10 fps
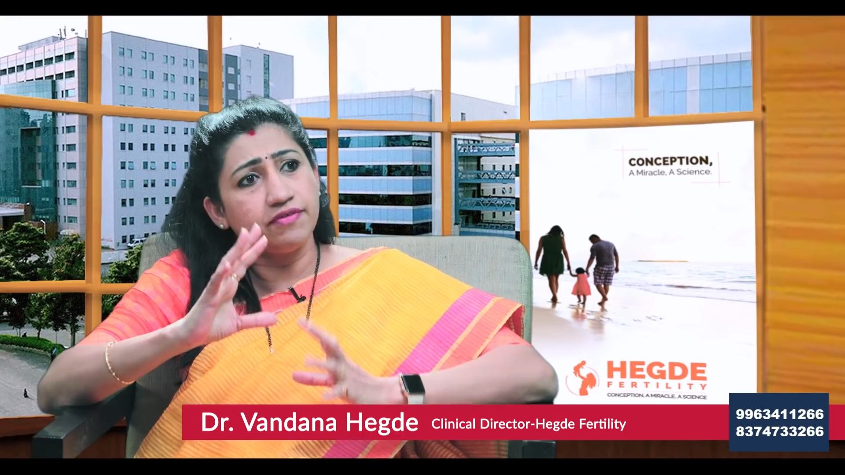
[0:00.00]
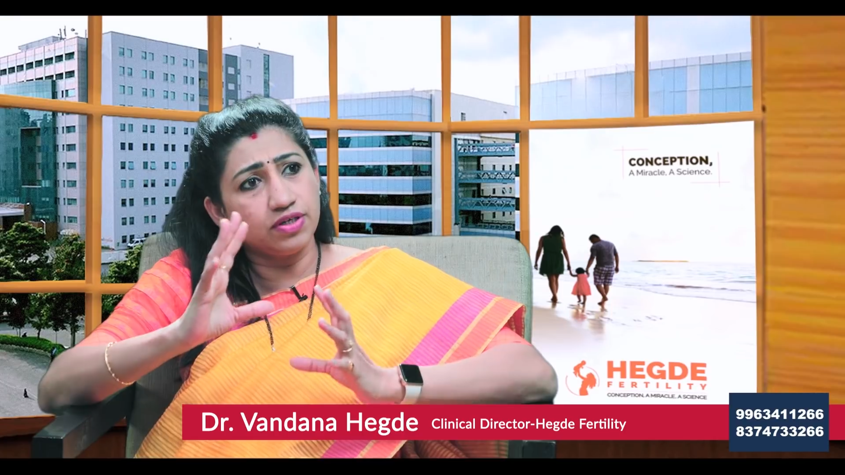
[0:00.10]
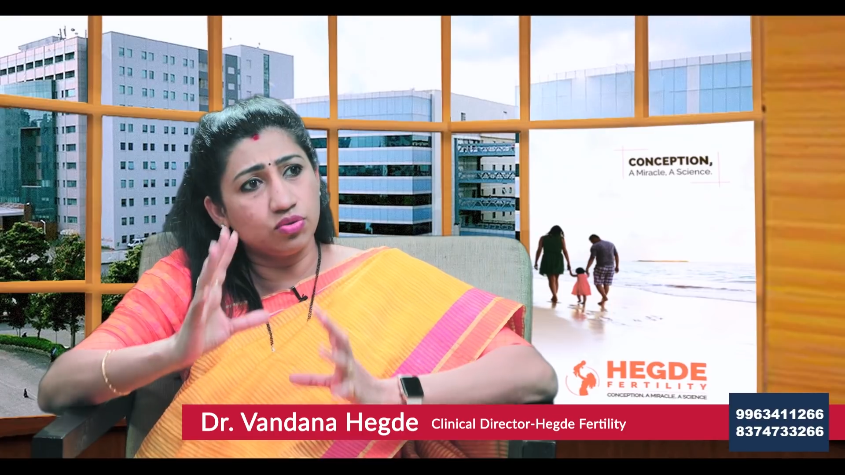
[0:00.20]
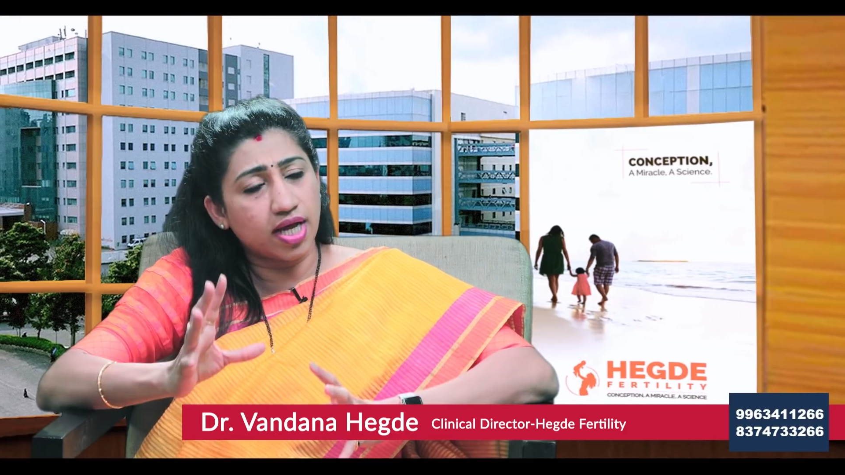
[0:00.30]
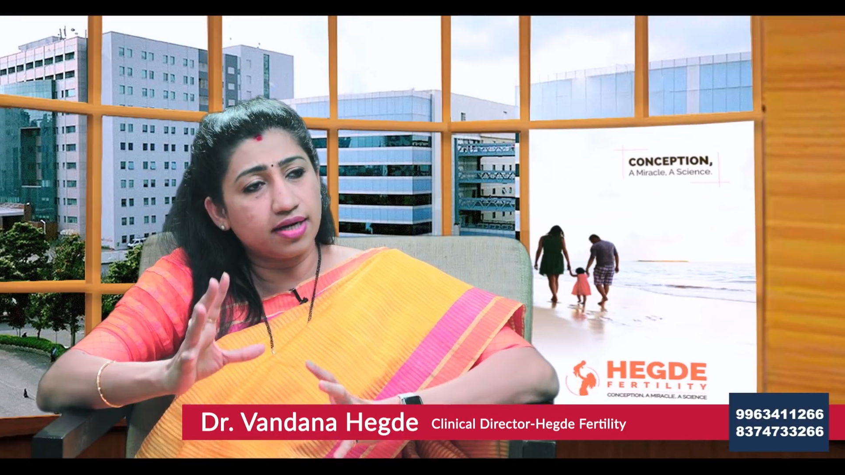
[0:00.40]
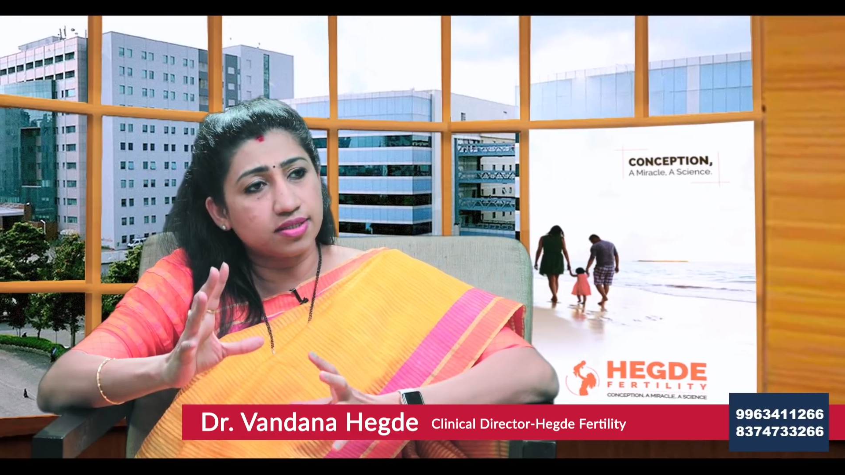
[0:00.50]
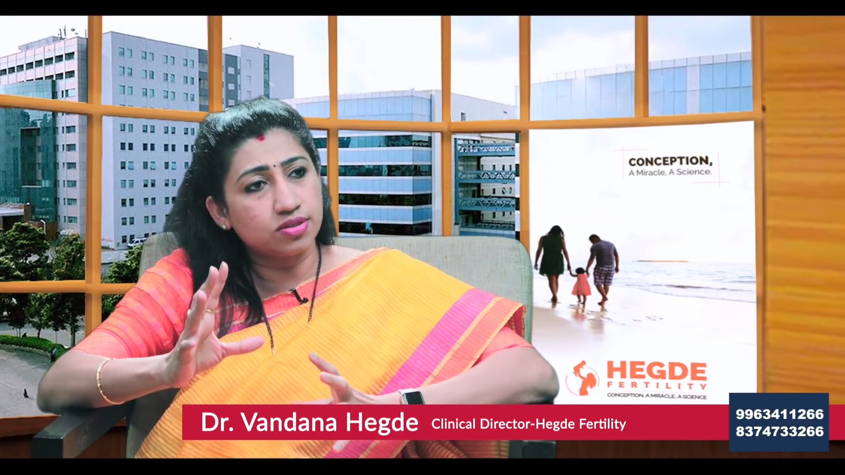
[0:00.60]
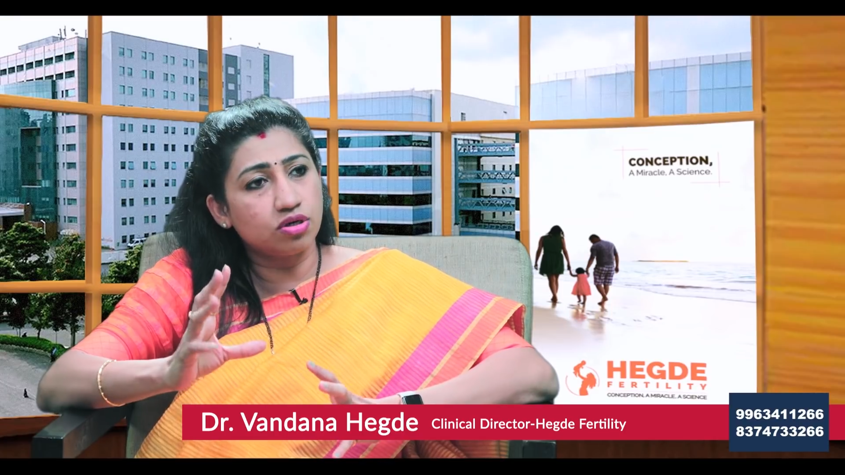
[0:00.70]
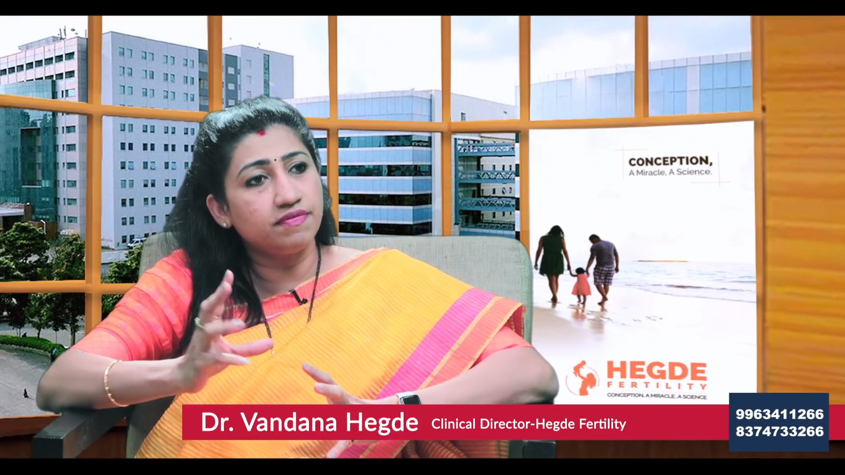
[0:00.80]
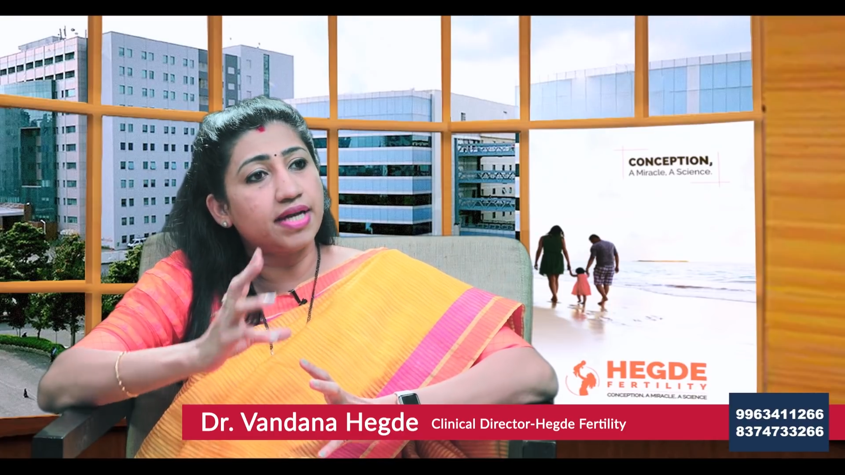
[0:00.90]
we do the
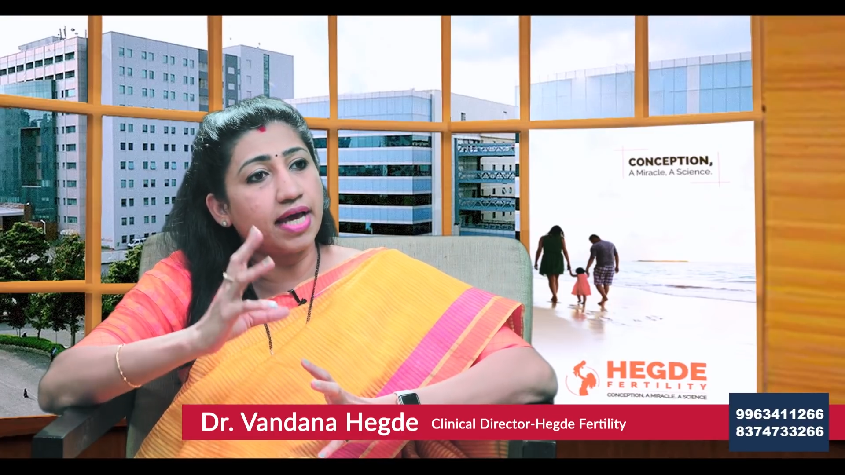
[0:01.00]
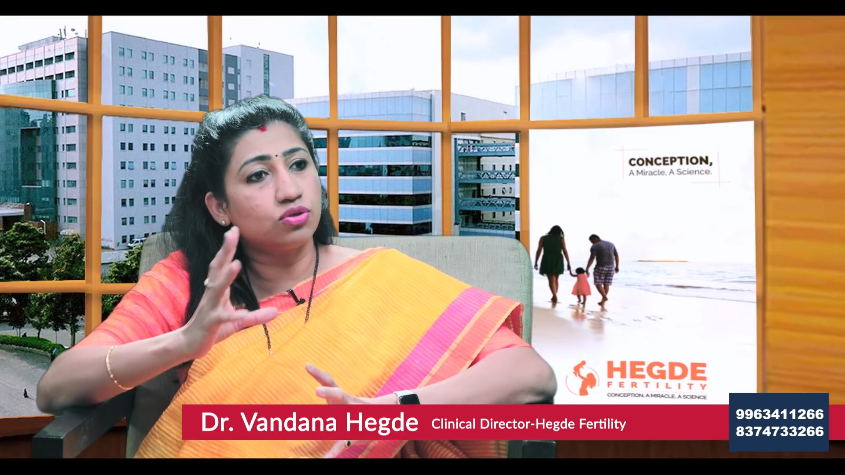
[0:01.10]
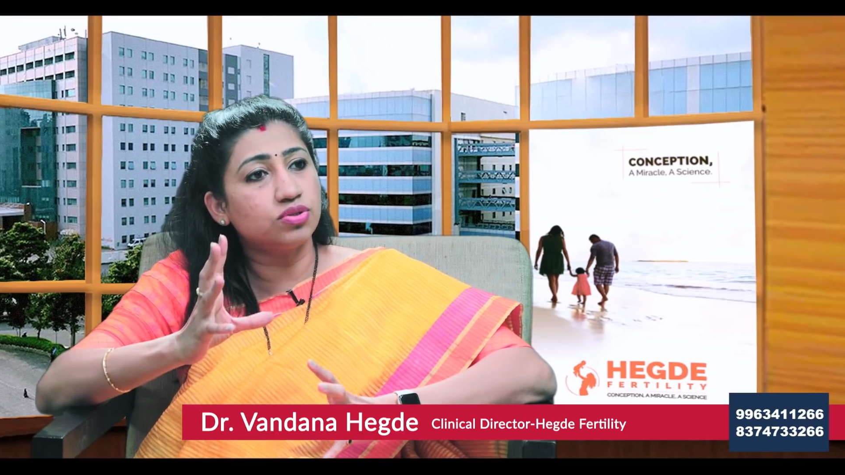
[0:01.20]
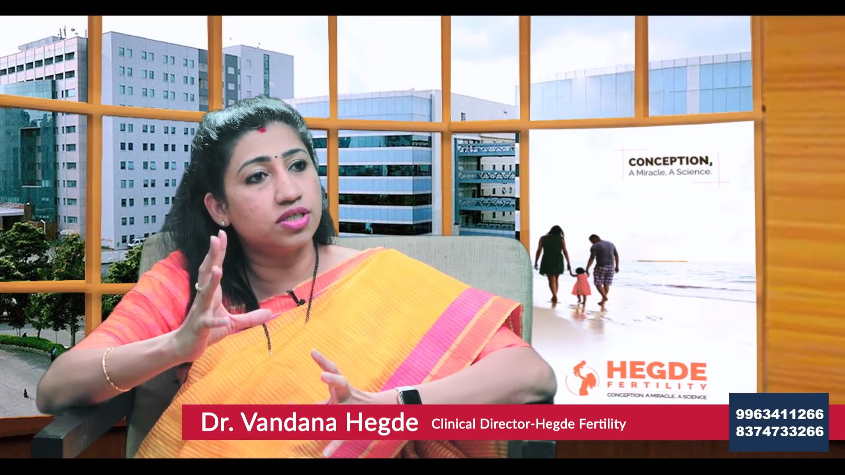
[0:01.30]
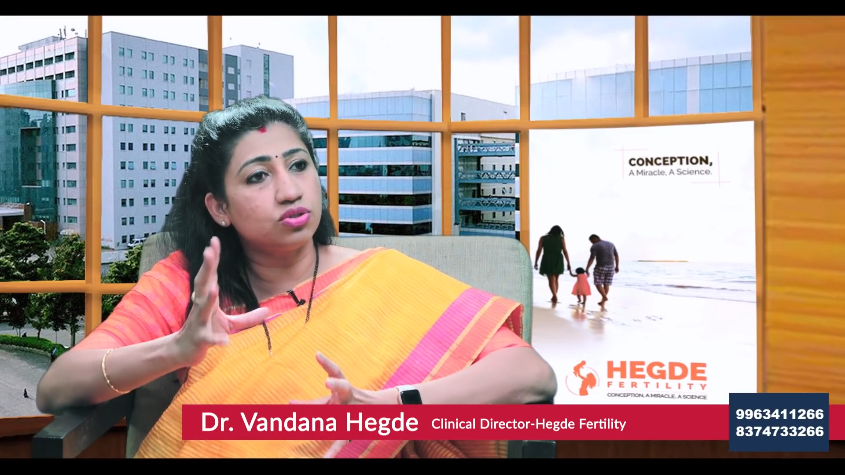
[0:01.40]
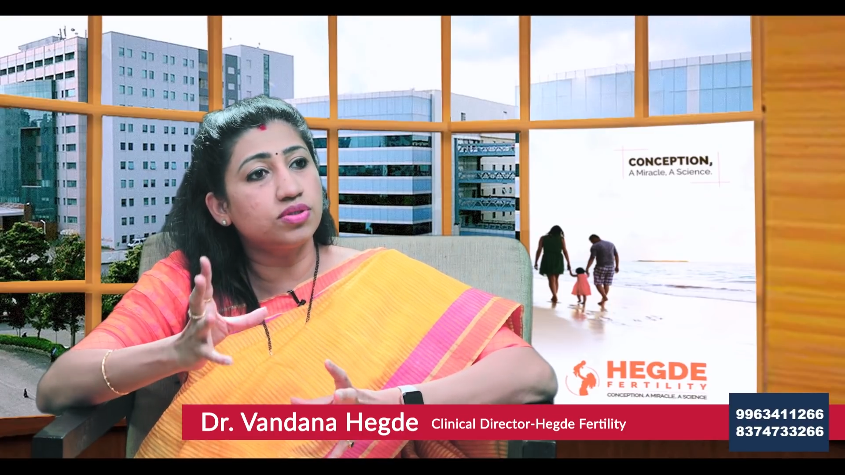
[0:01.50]
ultrasound, we diagnose that